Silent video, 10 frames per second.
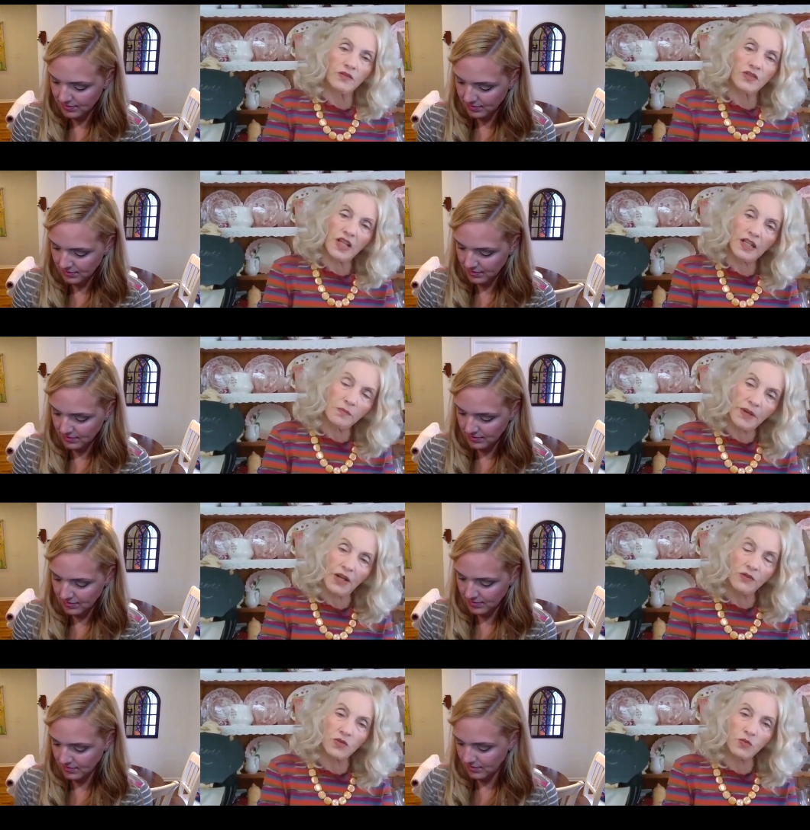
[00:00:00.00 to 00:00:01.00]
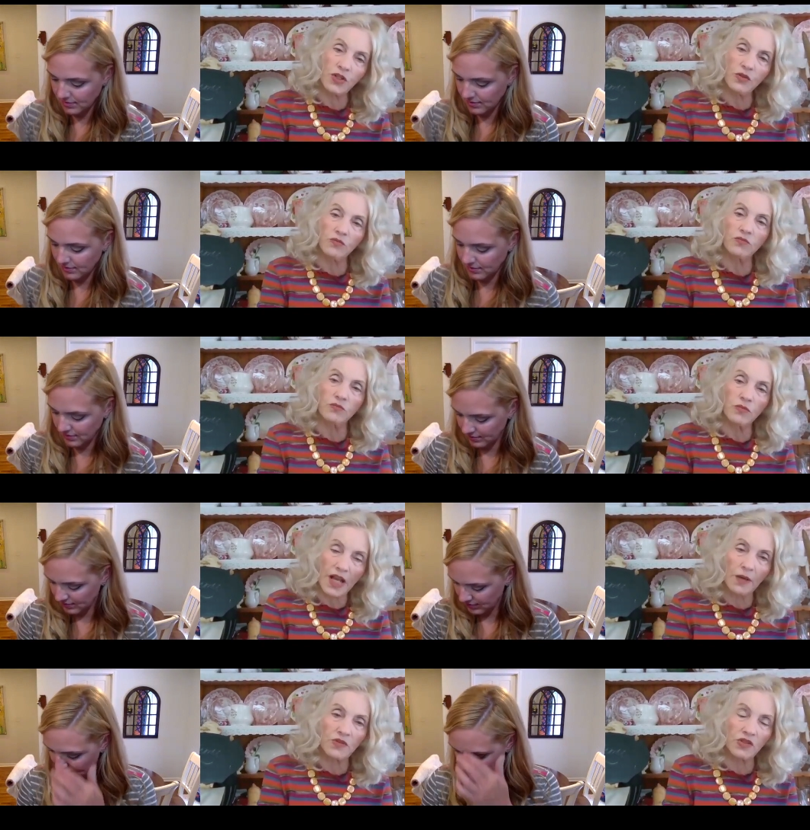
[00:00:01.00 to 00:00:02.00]
Speaker 1: setting boundaries where you
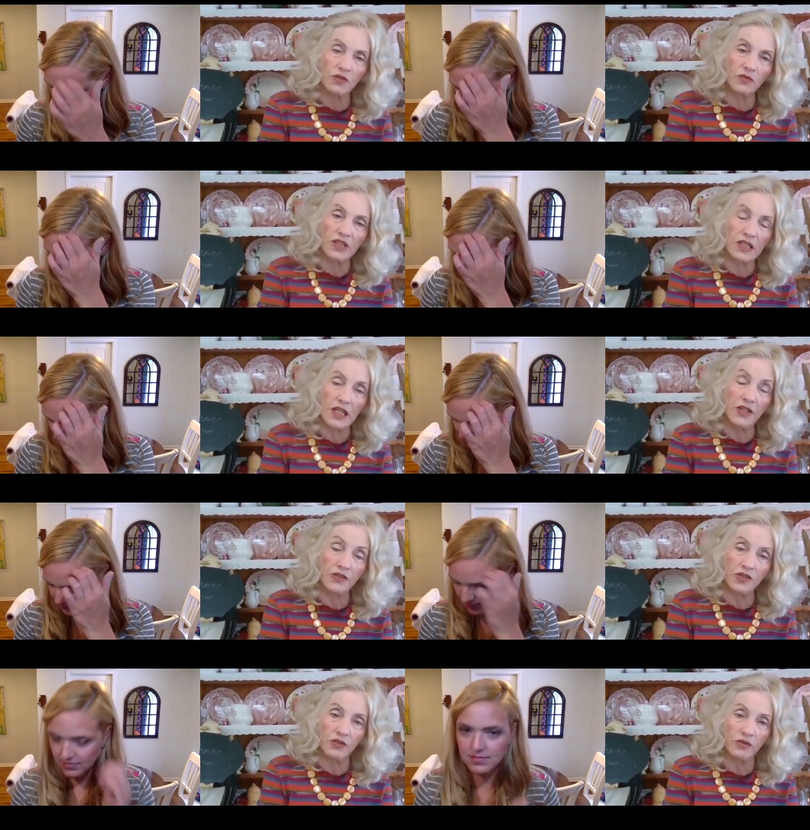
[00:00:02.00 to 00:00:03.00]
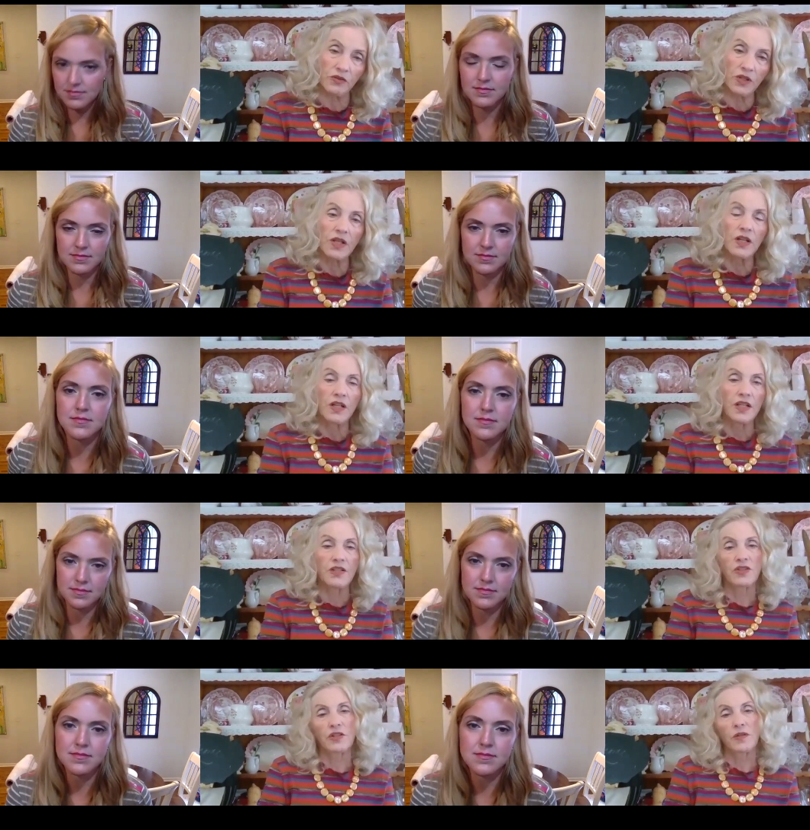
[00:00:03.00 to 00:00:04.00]
absolutely need to
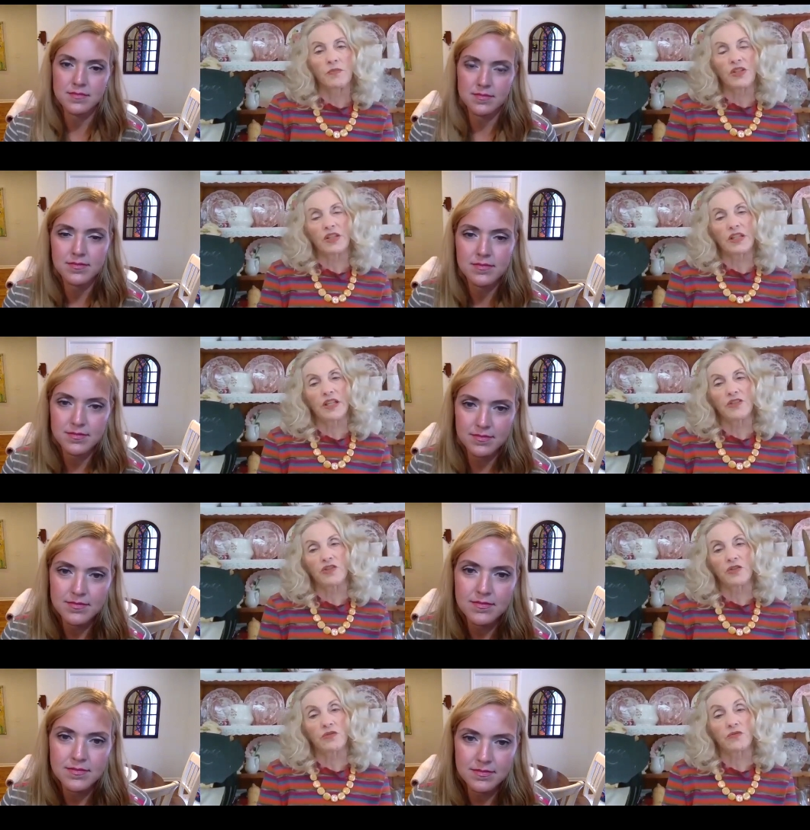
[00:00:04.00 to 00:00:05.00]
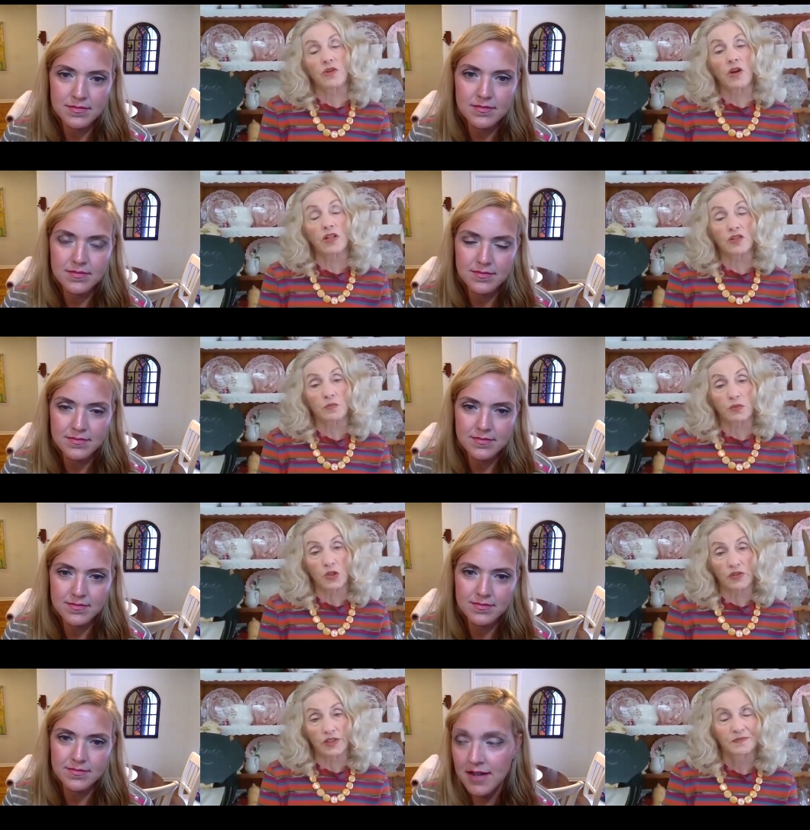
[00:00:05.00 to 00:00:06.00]
is going to be the key to you not
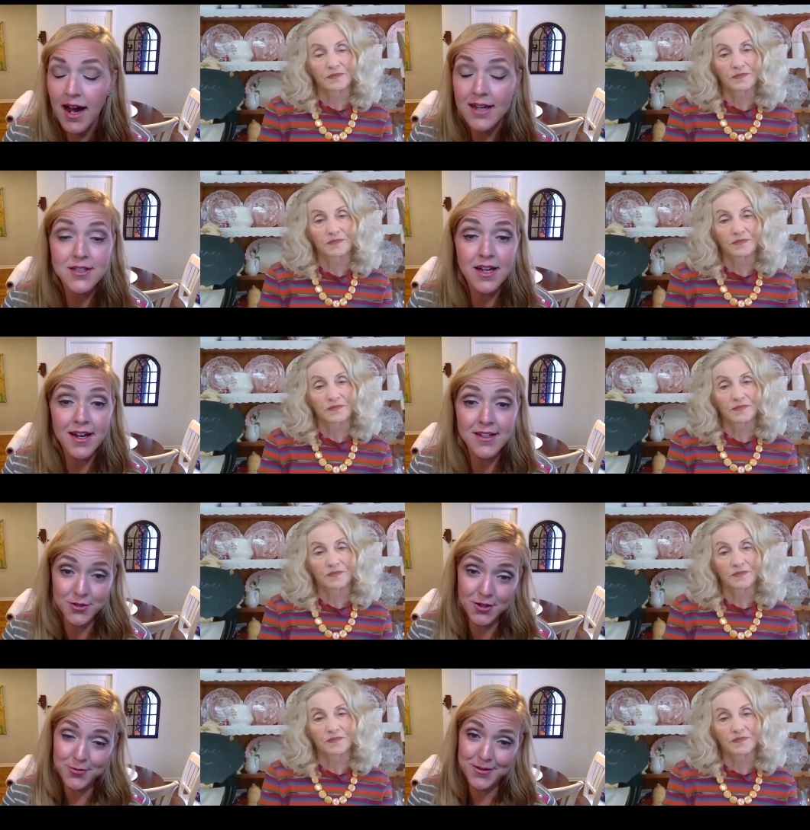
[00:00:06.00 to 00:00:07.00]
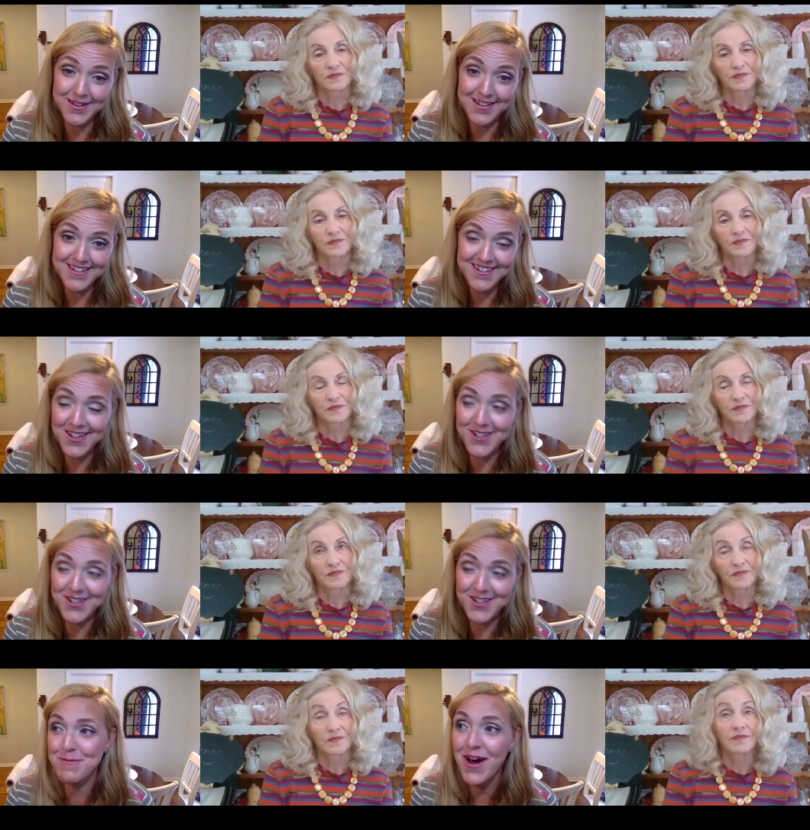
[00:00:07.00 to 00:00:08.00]
exploding.
Speaker 2: I struggle with this. I'll
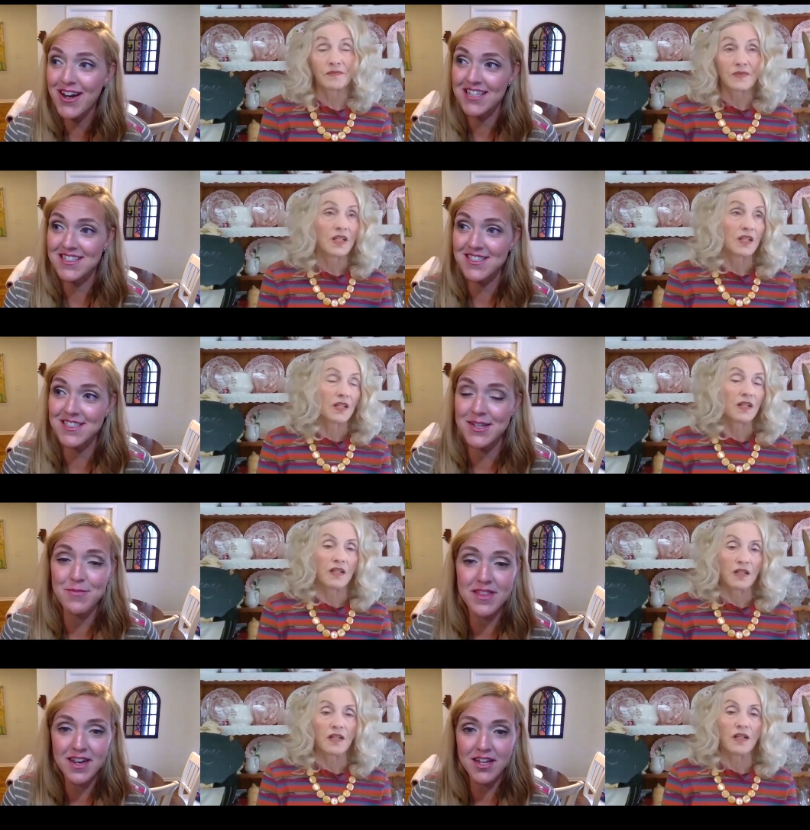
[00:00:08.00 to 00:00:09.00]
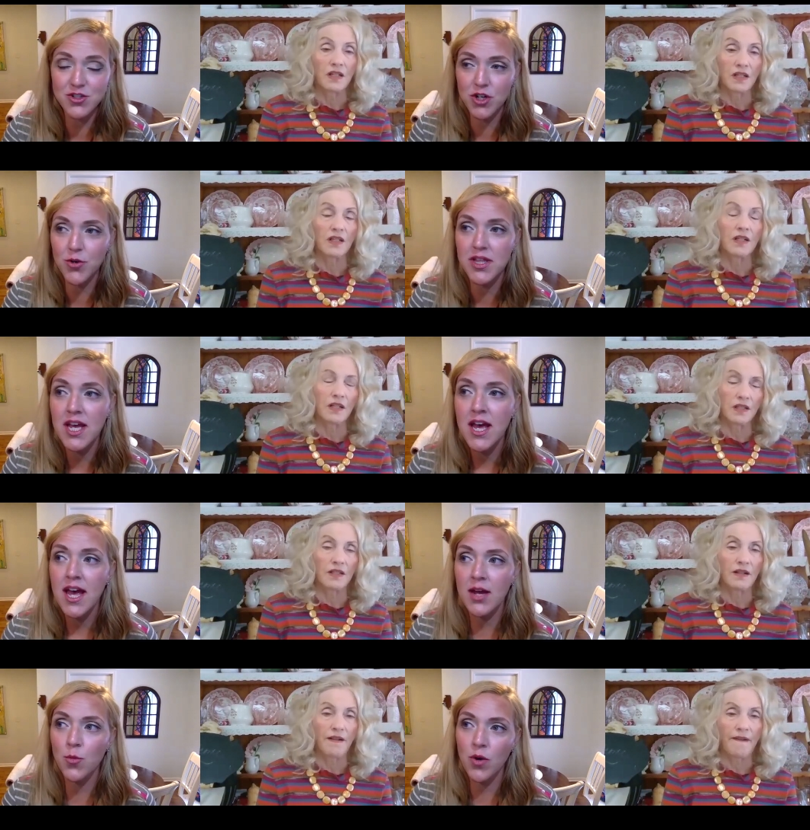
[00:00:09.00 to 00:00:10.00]
just be honest. This is something that I struggle with.
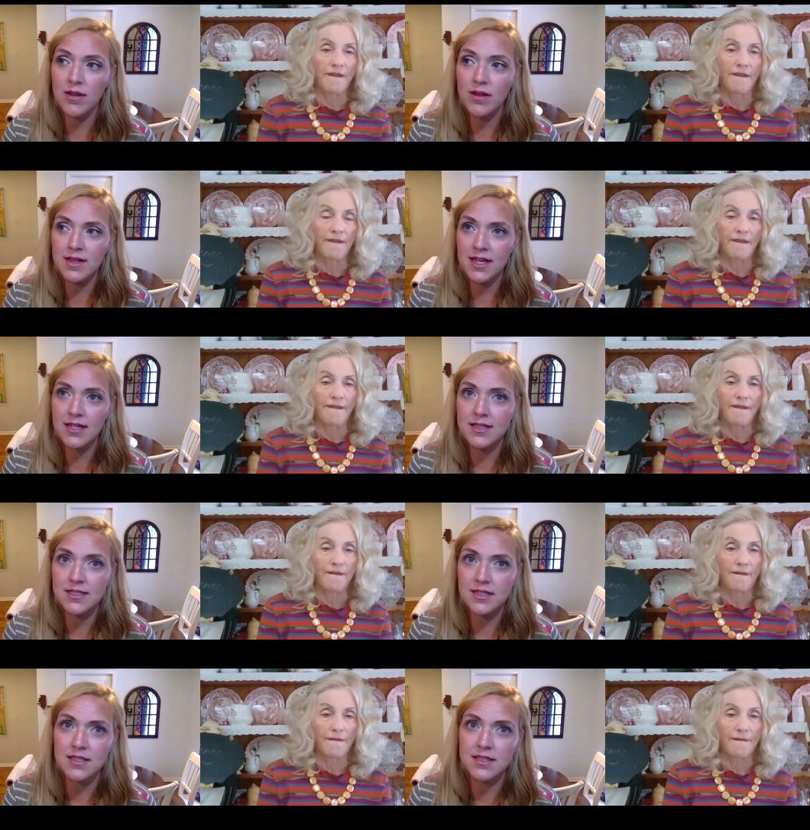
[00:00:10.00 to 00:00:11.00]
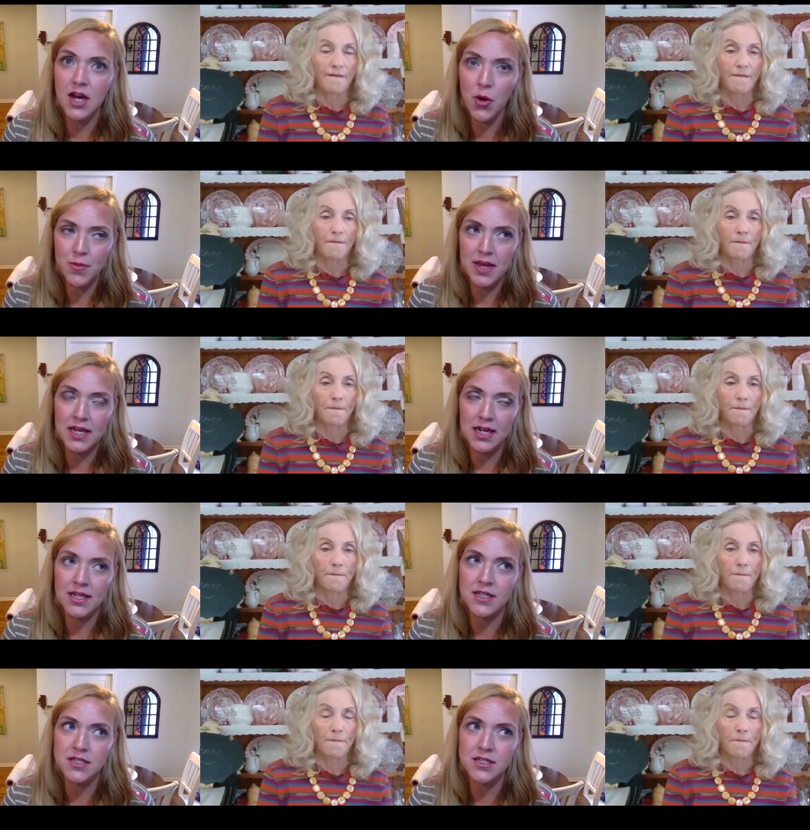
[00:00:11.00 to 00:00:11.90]
And one thing that does help me, and I need to